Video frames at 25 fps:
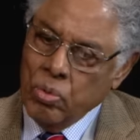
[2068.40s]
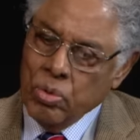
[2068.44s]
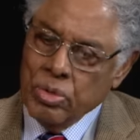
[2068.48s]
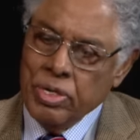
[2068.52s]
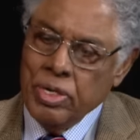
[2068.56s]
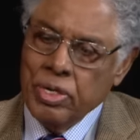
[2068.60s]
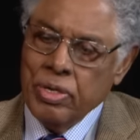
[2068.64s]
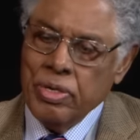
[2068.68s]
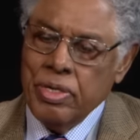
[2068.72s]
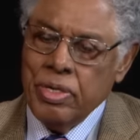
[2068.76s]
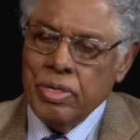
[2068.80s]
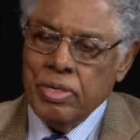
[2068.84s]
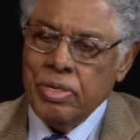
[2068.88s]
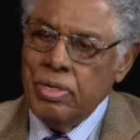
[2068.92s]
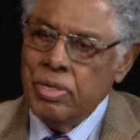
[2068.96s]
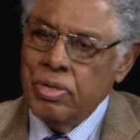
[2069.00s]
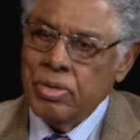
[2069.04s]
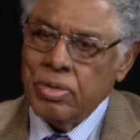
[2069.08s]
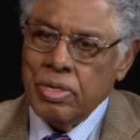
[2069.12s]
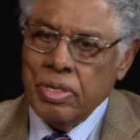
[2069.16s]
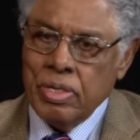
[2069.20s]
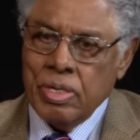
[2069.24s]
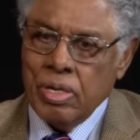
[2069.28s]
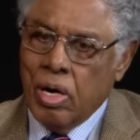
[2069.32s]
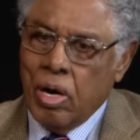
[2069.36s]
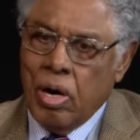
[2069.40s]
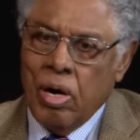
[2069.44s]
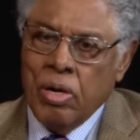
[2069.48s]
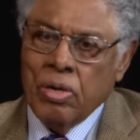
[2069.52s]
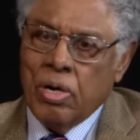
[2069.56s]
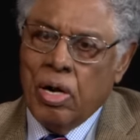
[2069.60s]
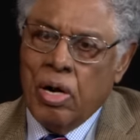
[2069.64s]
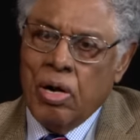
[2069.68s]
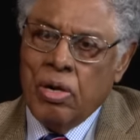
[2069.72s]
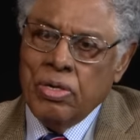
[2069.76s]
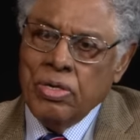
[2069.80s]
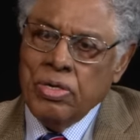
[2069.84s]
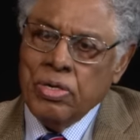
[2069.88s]
Well, you, you, you,
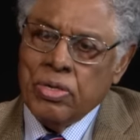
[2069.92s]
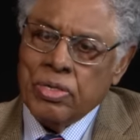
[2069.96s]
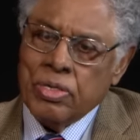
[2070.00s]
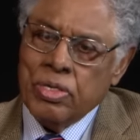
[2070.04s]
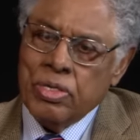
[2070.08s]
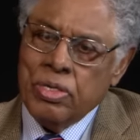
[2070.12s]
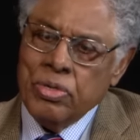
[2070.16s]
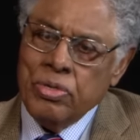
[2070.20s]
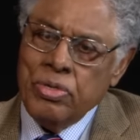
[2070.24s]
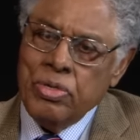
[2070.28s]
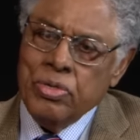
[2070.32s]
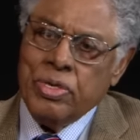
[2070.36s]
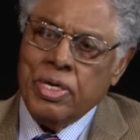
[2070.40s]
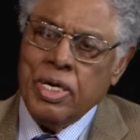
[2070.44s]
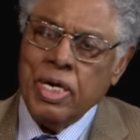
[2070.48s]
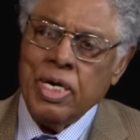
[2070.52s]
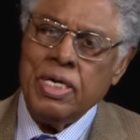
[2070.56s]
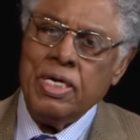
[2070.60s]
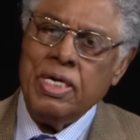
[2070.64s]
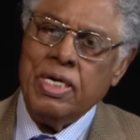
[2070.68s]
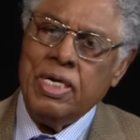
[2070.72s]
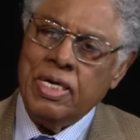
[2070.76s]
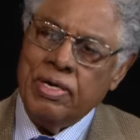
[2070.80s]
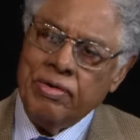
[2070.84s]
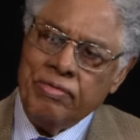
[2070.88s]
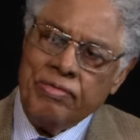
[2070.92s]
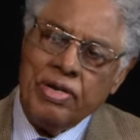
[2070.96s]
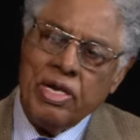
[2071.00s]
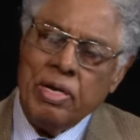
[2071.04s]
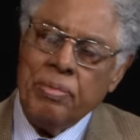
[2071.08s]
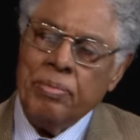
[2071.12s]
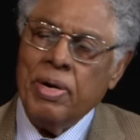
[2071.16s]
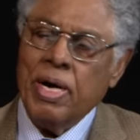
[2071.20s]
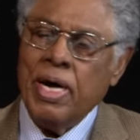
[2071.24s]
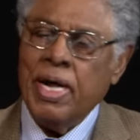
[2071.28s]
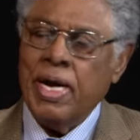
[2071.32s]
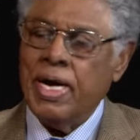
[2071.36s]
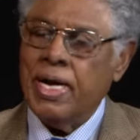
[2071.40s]
all, all you can do, you can't give
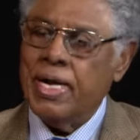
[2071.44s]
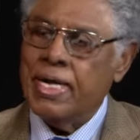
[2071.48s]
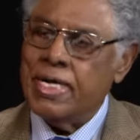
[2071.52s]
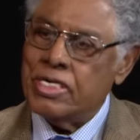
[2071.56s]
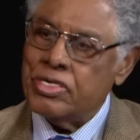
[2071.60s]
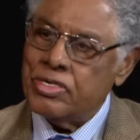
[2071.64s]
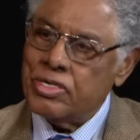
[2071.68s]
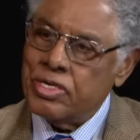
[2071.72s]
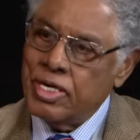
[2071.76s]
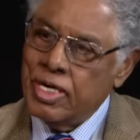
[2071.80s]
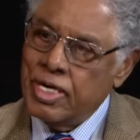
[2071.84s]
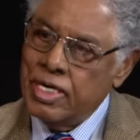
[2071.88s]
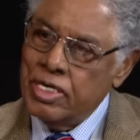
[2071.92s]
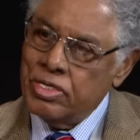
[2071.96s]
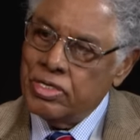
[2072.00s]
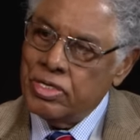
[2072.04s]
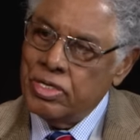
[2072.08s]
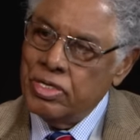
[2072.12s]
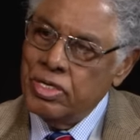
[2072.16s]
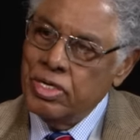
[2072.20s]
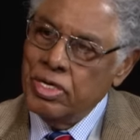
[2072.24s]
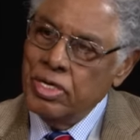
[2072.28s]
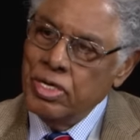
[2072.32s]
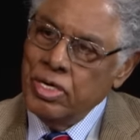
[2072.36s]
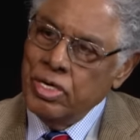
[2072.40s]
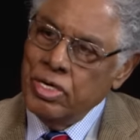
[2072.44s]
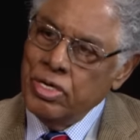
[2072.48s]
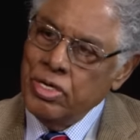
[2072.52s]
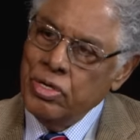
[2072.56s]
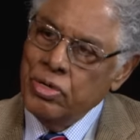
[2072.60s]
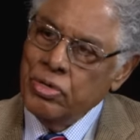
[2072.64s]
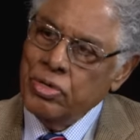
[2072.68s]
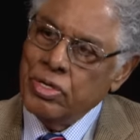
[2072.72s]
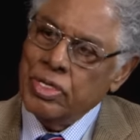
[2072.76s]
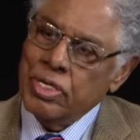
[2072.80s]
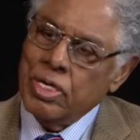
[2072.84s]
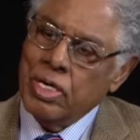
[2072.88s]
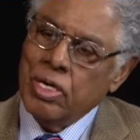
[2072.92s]
anybody an education.
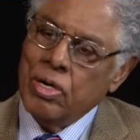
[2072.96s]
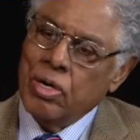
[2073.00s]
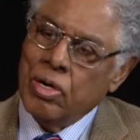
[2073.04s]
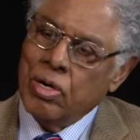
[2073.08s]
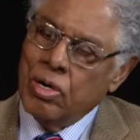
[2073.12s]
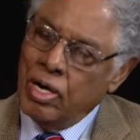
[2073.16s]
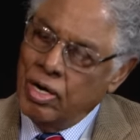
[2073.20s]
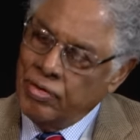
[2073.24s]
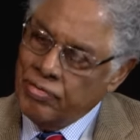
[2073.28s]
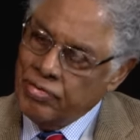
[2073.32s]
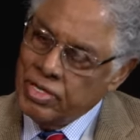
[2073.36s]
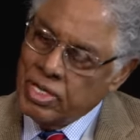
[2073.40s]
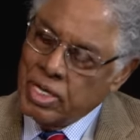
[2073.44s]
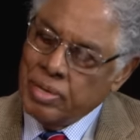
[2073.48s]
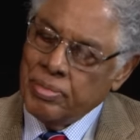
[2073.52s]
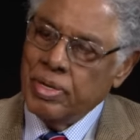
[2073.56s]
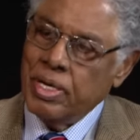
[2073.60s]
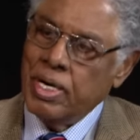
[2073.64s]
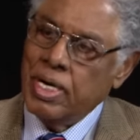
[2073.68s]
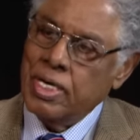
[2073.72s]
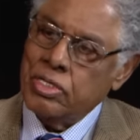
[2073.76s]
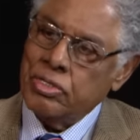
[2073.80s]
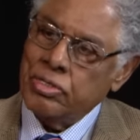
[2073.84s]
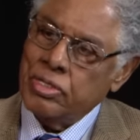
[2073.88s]
You can offer them an